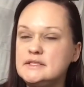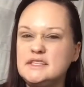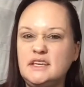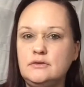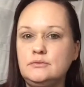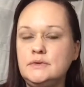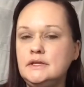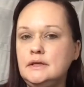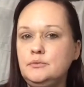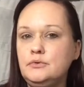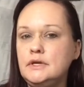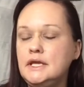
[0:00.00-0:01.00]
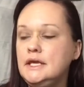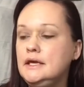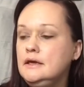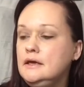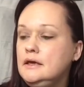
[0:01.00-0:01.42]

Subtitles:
It's like a really pretty